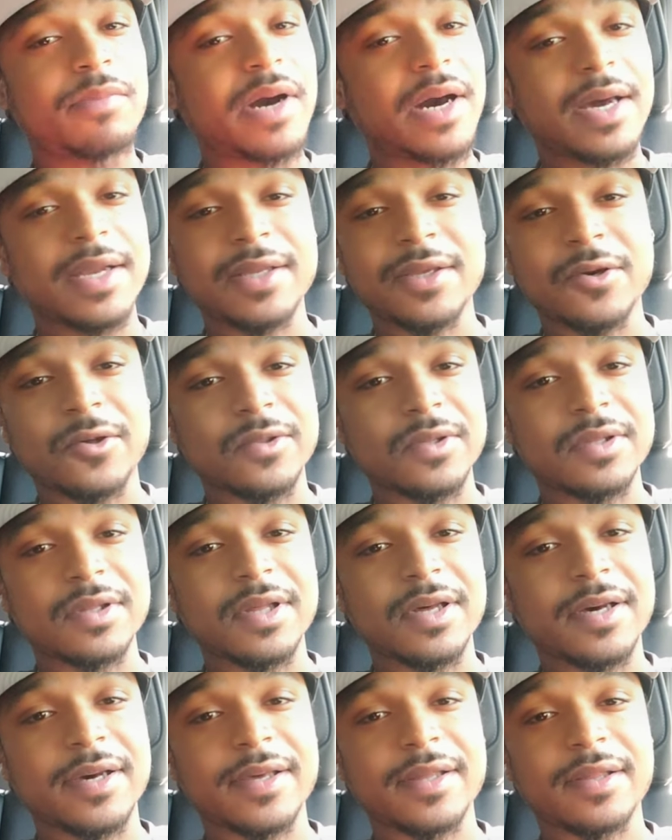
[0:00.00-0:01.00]
body on the
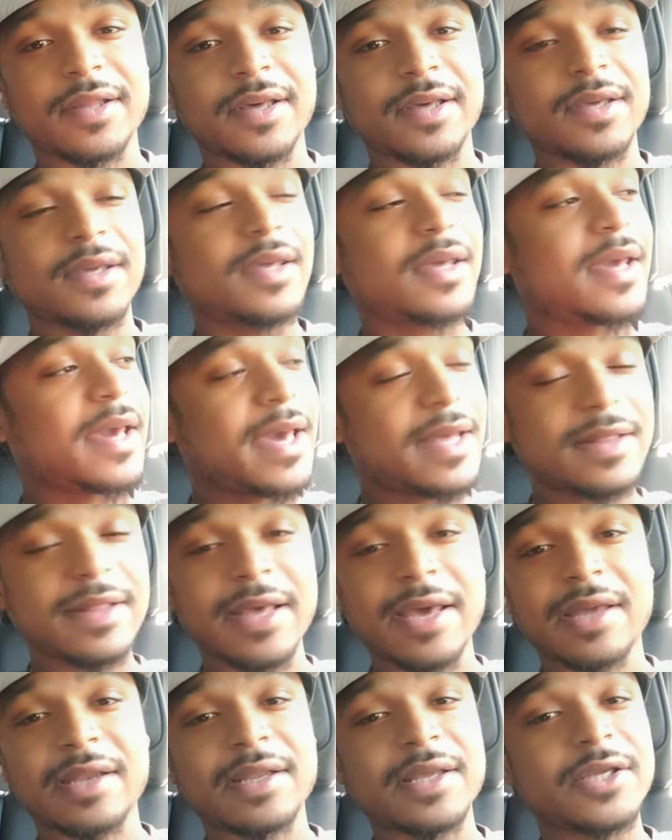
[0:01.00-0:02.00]
line. Like he had
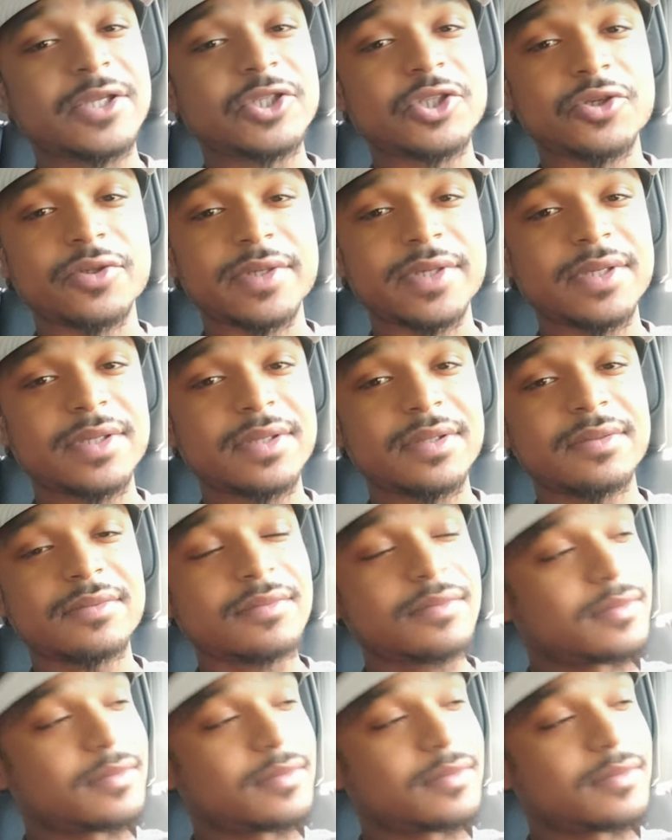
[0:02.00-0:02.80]
that injury